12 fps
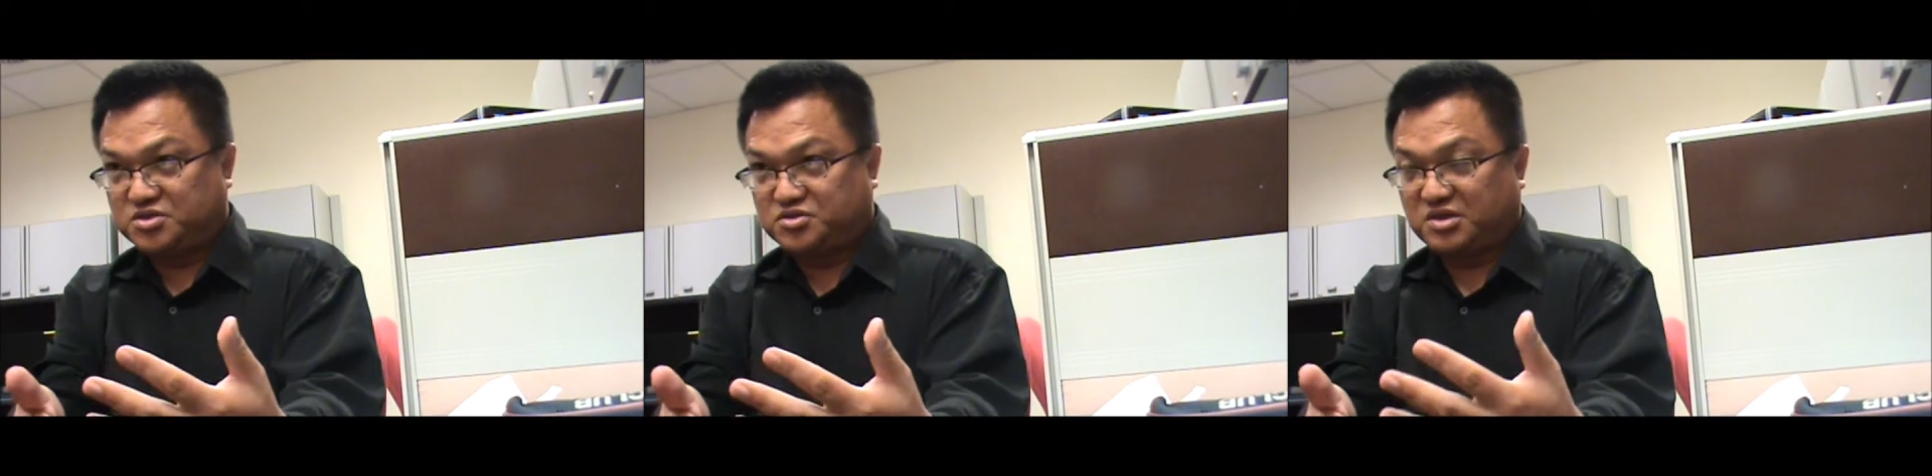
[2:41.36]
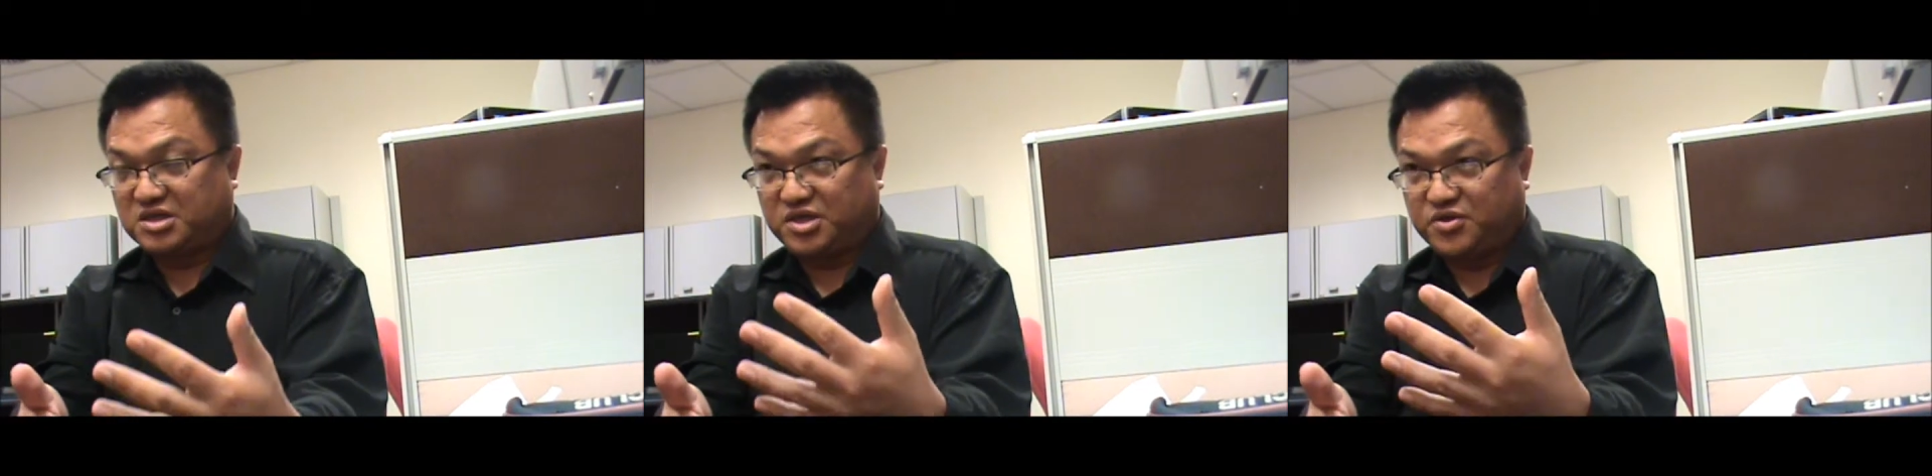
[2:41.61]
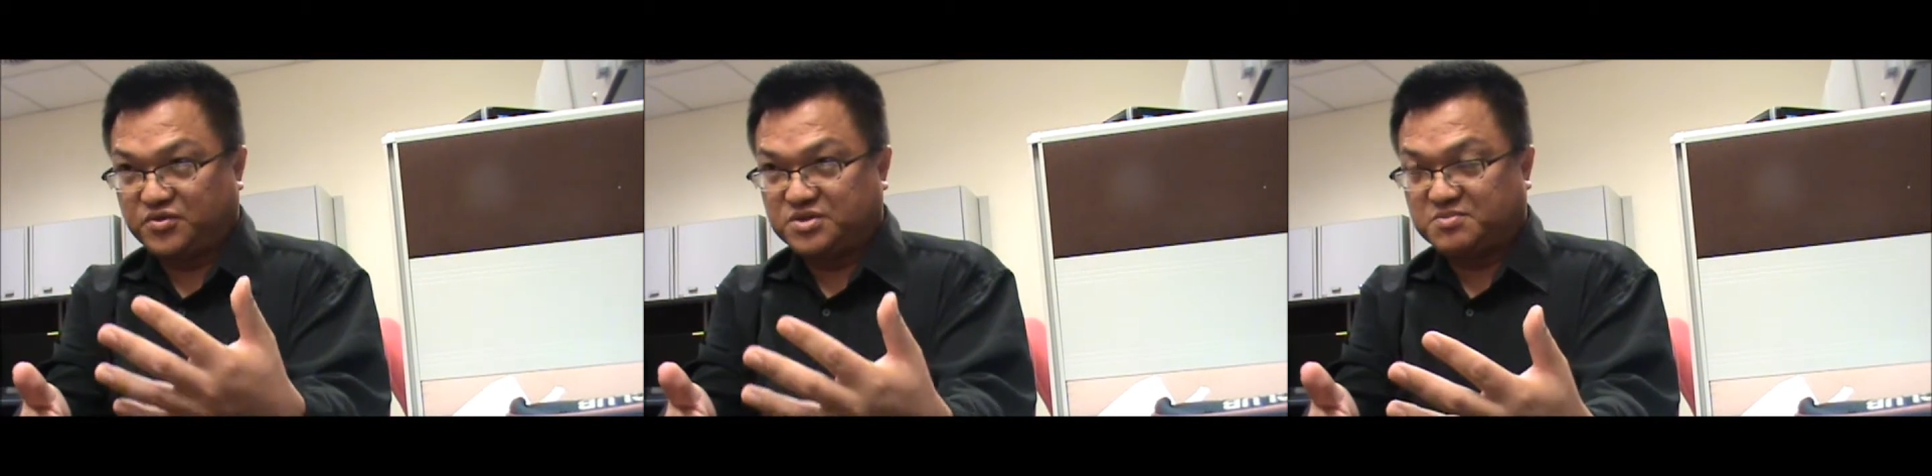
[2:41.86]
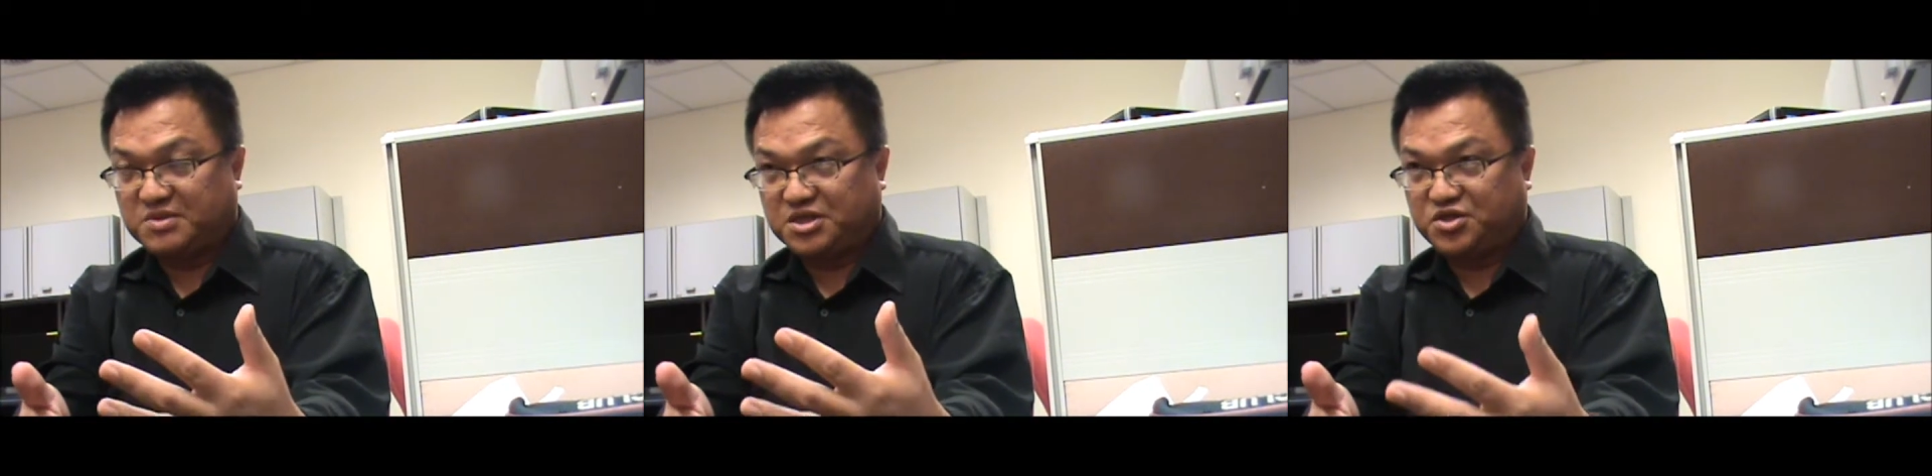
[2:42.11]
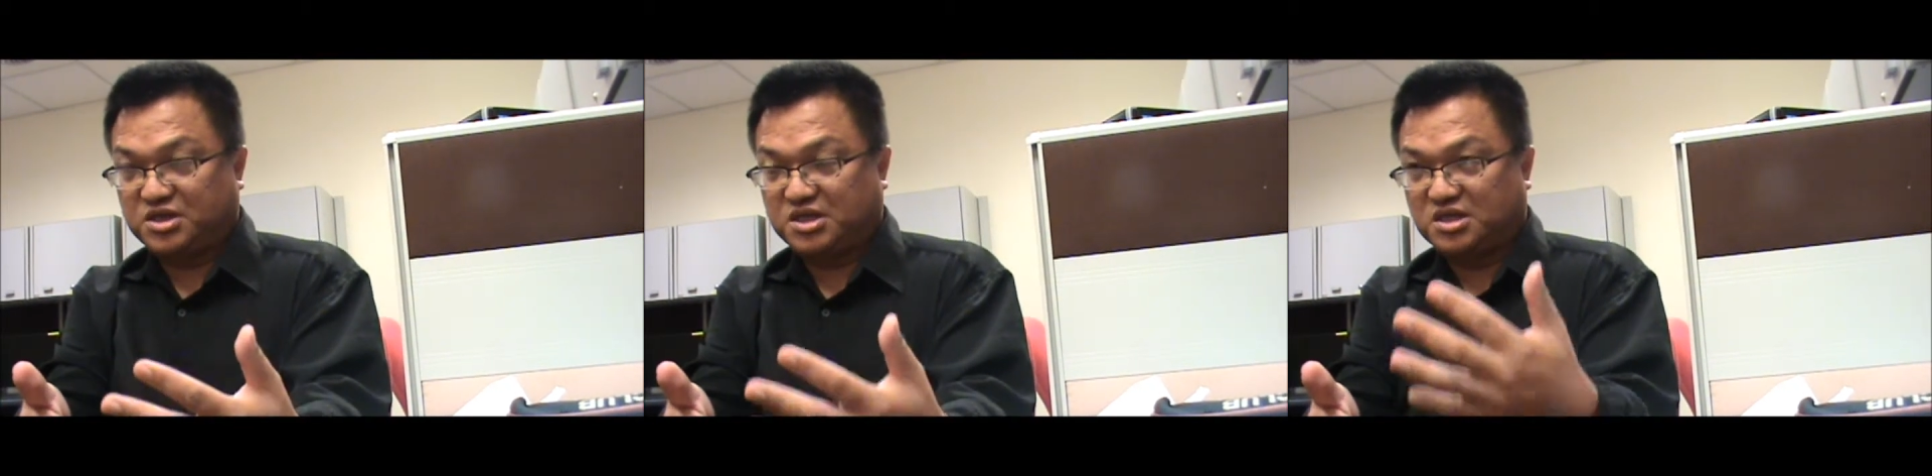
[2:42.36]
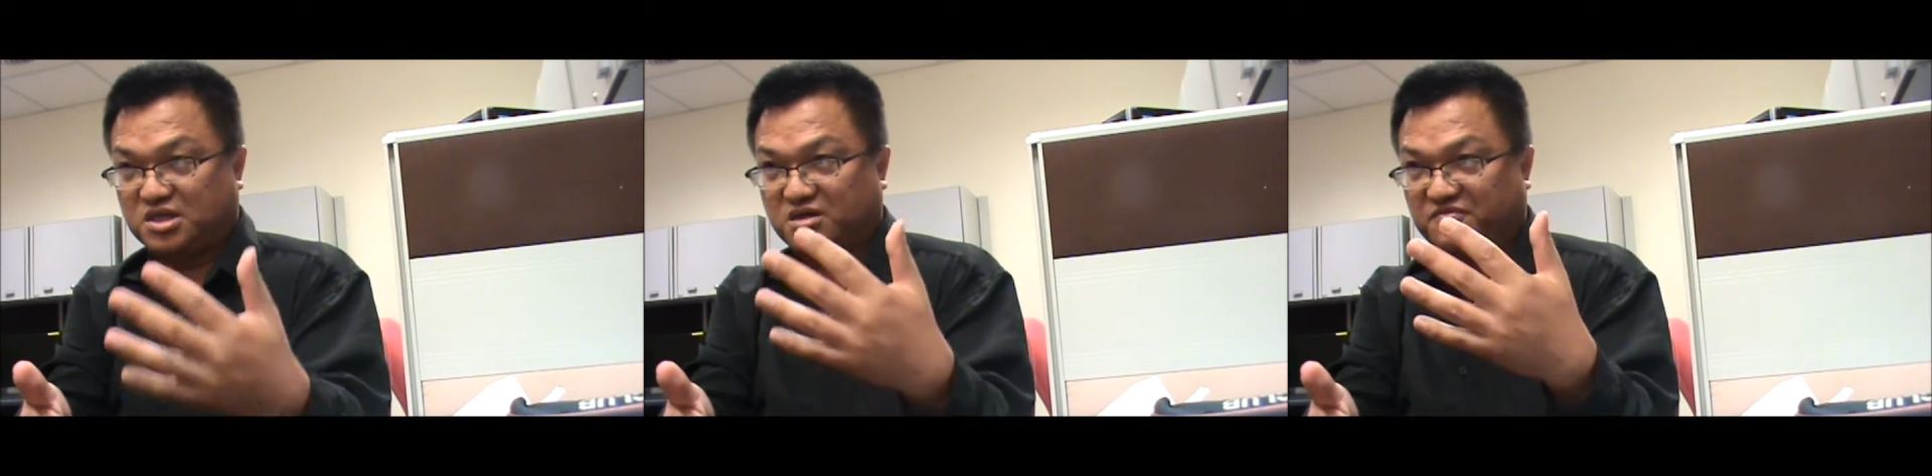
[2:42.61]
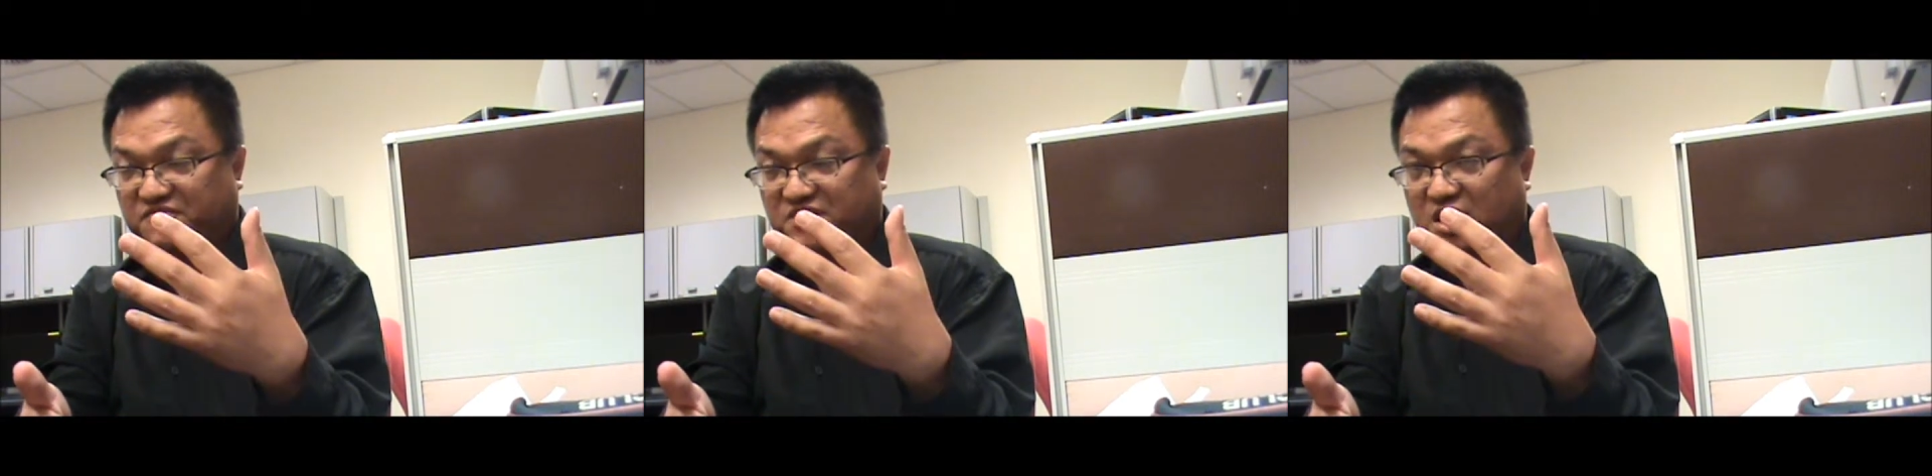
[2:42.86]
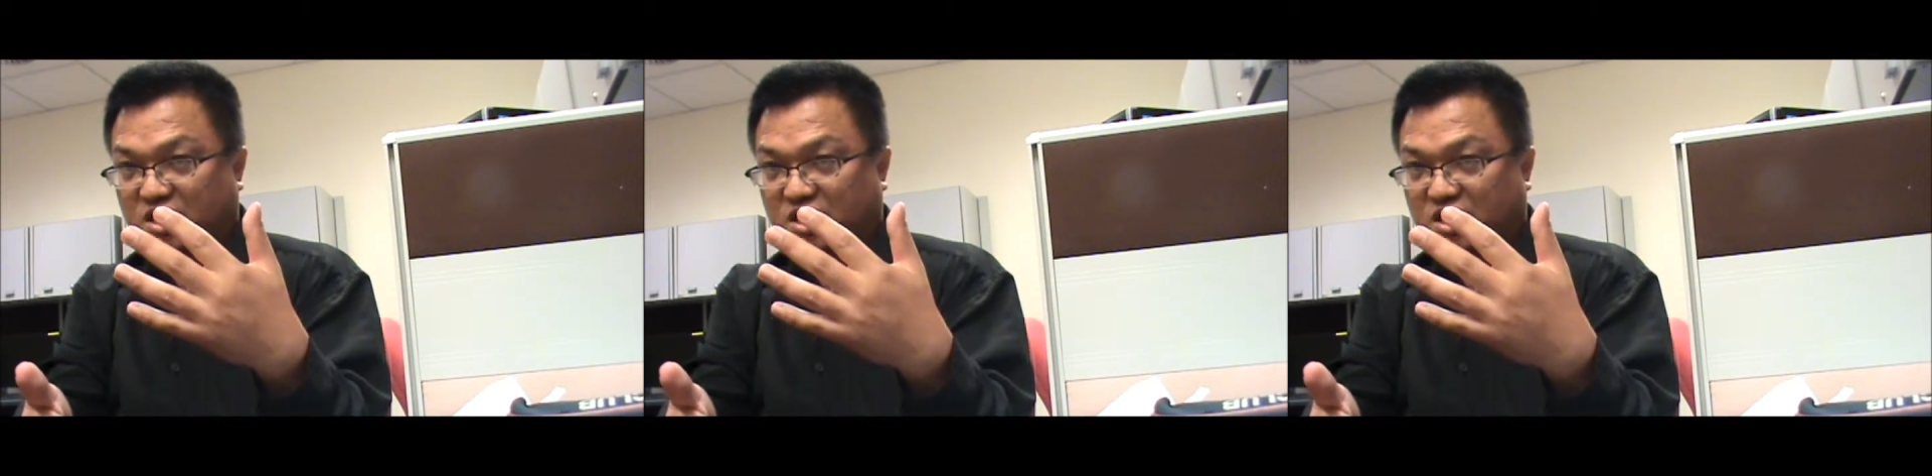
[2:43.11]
accuse Malaysia Kini of